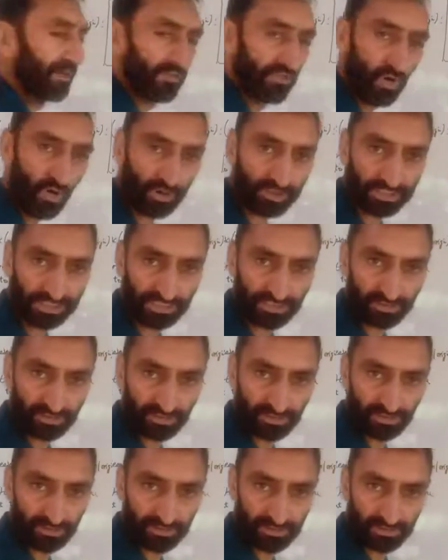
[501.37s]
14.
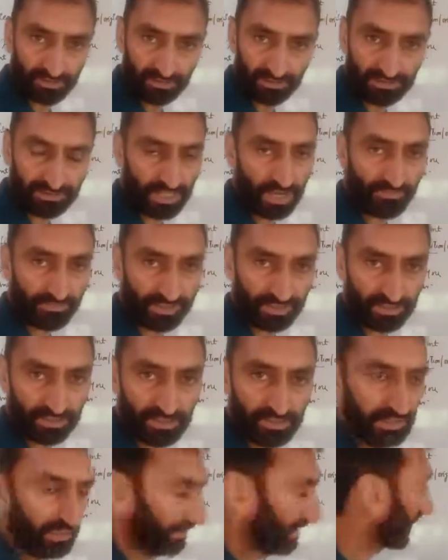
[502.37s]
The numbering.
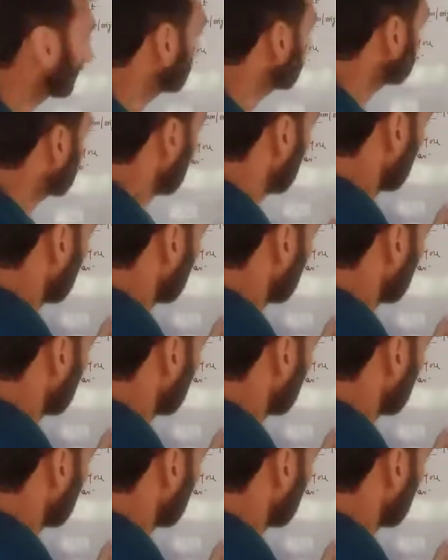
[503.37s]
That means,